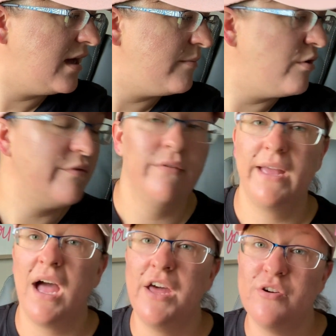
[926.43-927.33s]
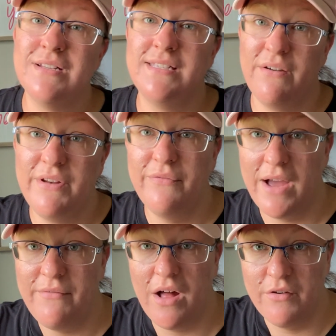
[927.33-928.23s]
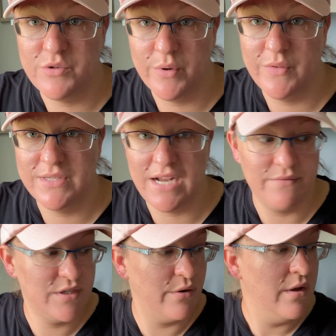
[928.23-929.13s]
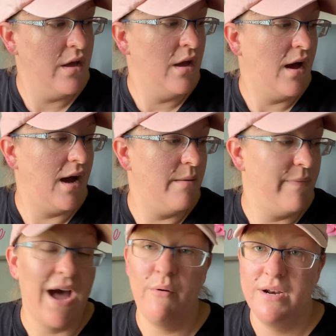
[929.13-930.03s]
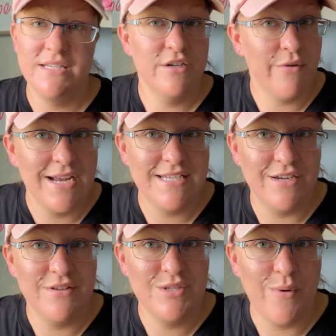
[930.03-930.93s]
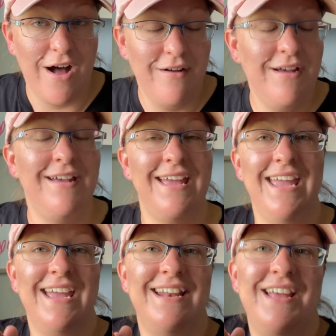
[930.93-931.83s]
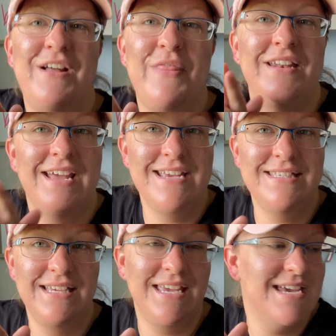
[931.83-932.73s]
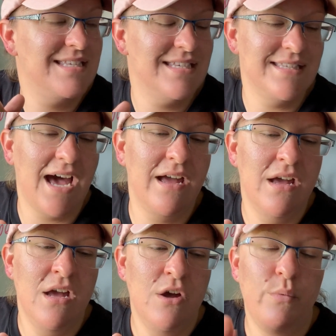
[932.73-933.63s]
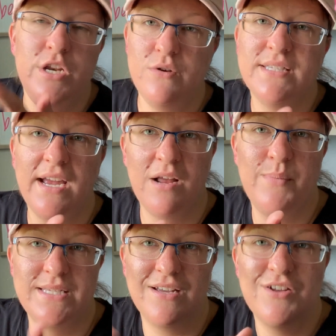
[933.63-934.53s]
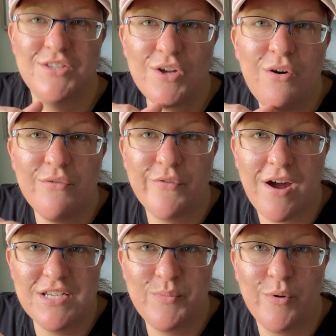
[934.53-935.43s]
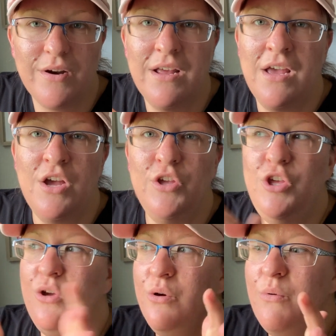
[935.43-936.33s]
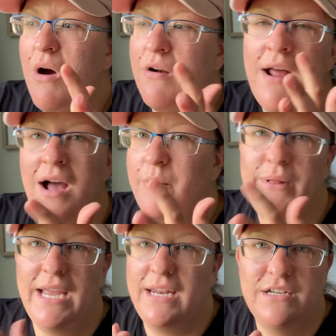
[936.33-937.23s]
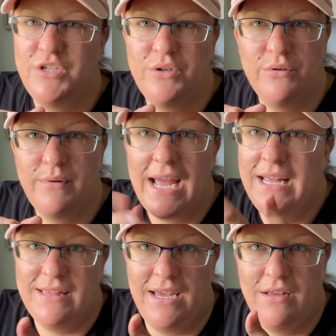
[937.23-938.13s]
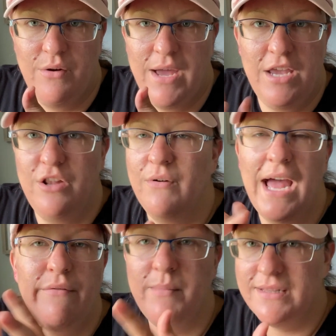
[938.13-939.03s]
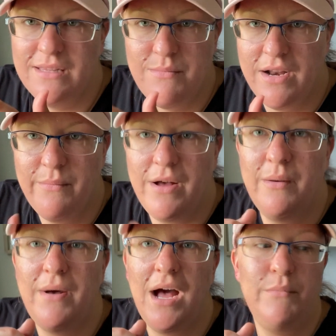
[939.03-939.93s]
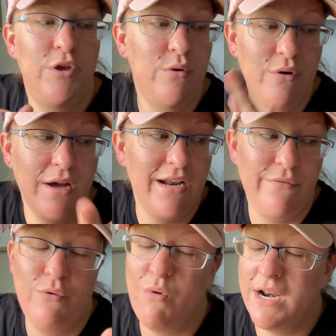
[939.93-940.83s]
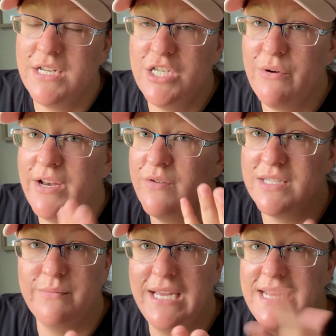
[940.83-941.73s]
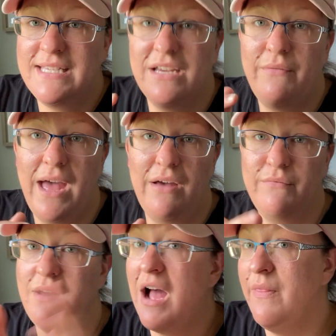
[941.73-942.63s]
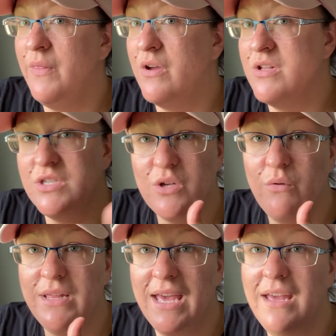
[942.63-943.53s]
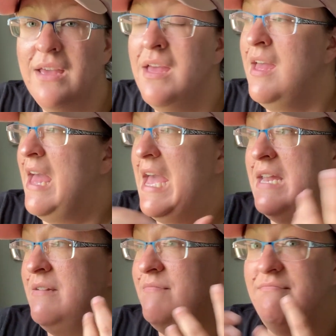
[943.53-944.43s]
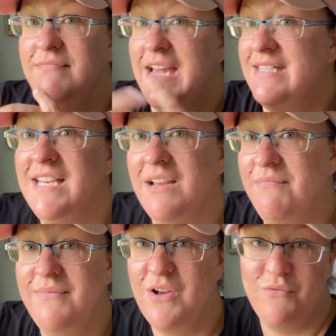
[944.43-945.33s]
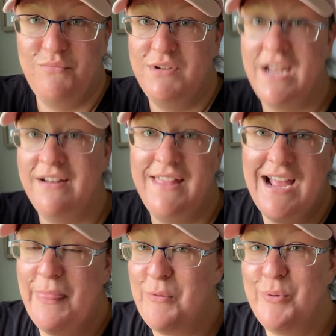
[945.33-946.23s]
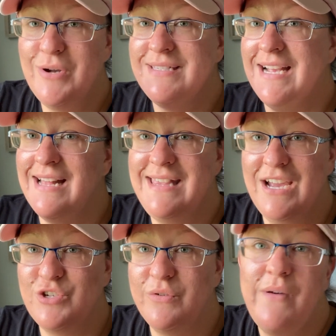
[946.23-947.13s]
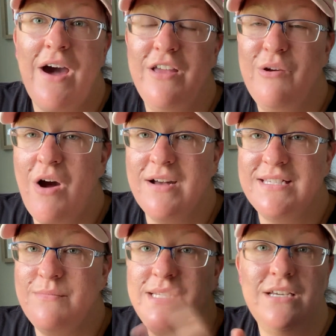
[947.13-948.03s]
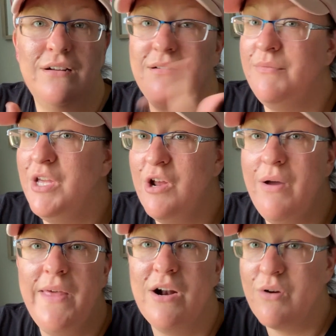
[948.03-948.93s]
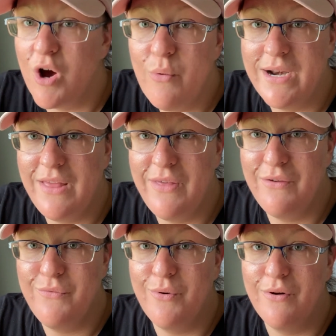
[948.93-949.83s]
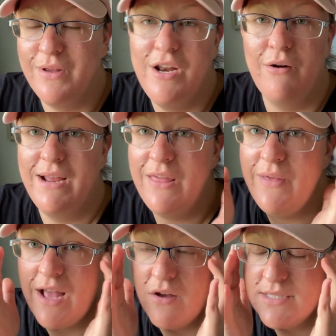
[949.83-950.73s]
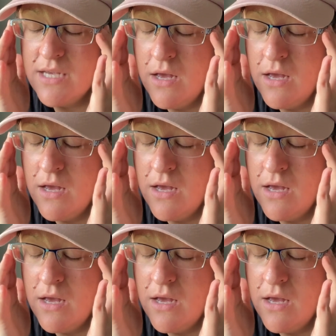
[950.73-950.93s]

over like $175 worth of stuff. So that one is a great deal as well. And the nice thing is that when you sign up as a consultant for Usborne, you are not obligated to anything. Okay, you don't have a monthly minimum. You could, if you wanted to. I know some ladies have gotten the consultant kit, and that's it. They're done. They got their books. They got the extra value. Awesome deal. You know, and they don't owe anything for, you know, anything else.